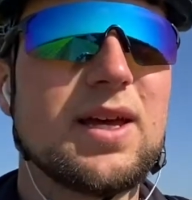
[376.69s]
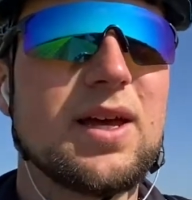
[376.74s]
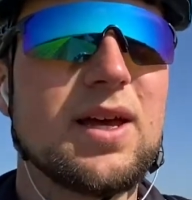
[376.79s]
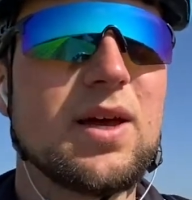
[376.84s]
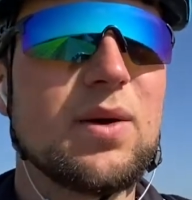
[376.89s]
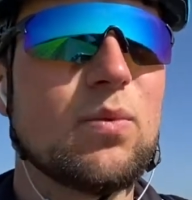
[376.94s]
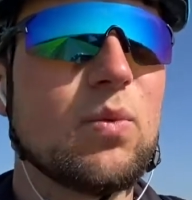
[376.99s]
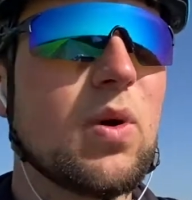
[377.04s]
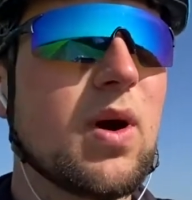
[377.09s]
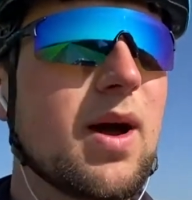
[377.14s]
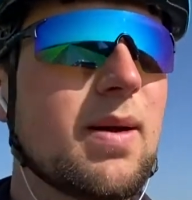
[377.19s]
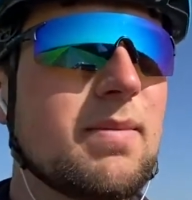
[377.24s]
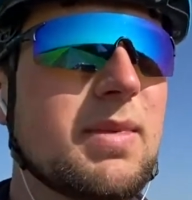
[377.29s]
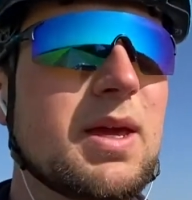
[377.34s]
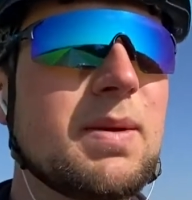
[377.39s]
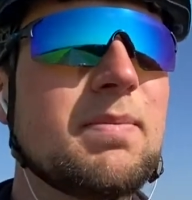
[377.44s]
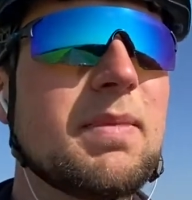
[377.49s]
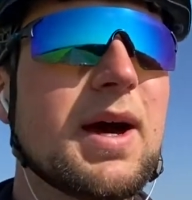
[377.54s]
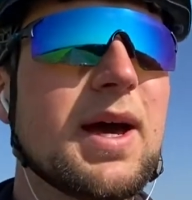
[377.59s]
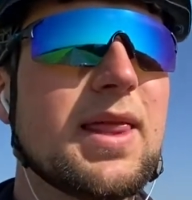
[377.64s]
And what I
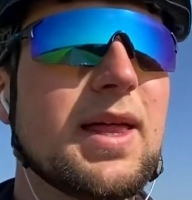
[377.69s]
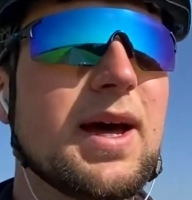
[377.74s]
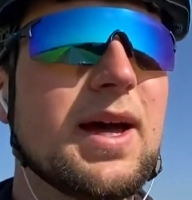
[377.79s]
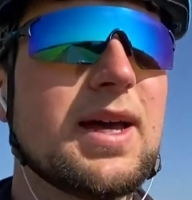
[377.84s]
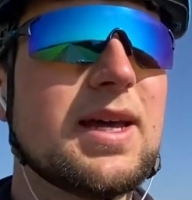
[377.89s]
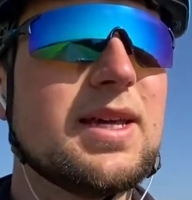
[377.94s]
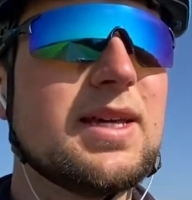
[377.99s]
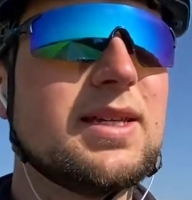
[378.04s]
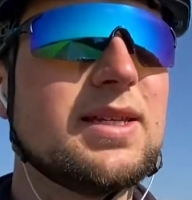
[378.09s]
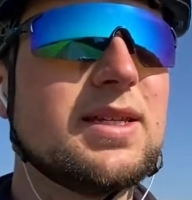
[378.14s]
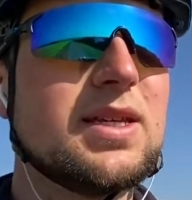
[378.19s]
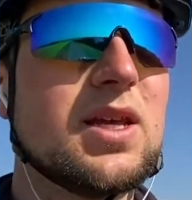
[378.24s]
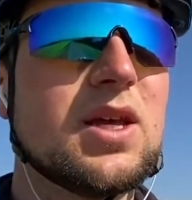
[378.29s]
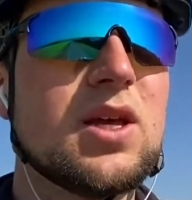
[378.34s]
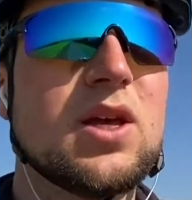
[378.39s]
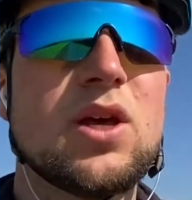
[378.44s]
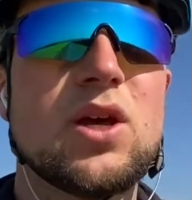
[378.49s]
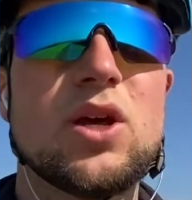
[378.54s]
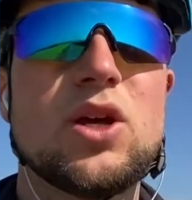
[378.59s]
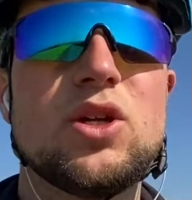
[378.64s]
mean by that is
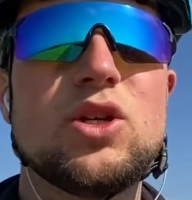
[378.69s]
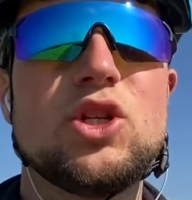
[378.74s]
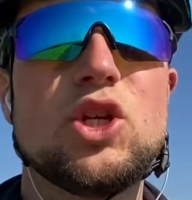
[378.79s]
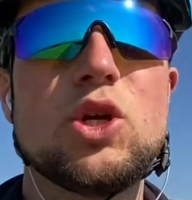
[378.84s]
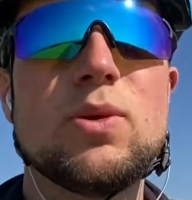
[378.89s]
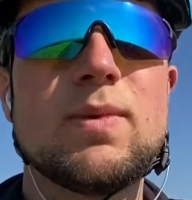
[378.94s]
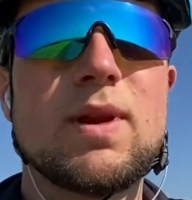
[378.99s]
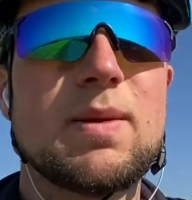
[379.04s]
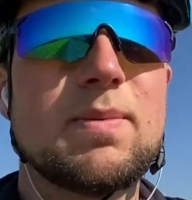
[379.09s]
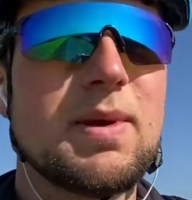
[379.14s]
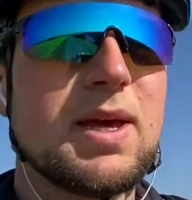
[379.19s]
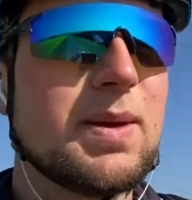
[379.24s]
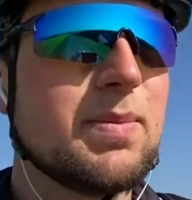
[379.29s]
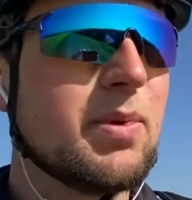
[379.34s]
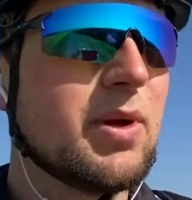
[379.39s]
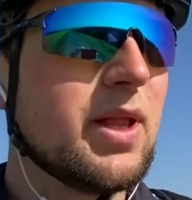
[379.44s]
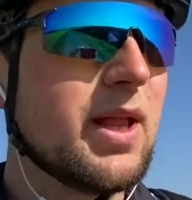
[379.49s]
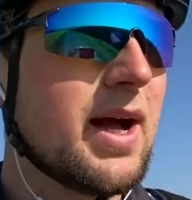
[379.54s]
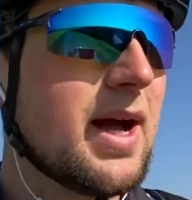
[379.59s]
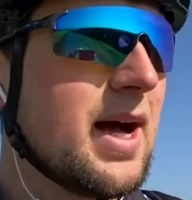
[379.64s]
too many
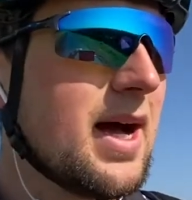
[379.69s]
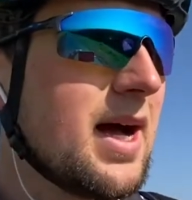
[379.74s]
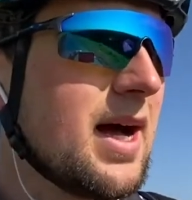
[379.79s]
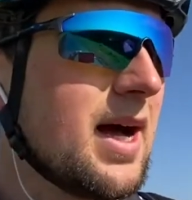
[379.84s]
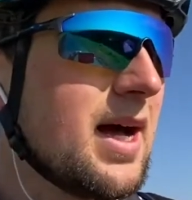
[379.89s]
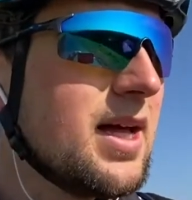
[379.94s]
people are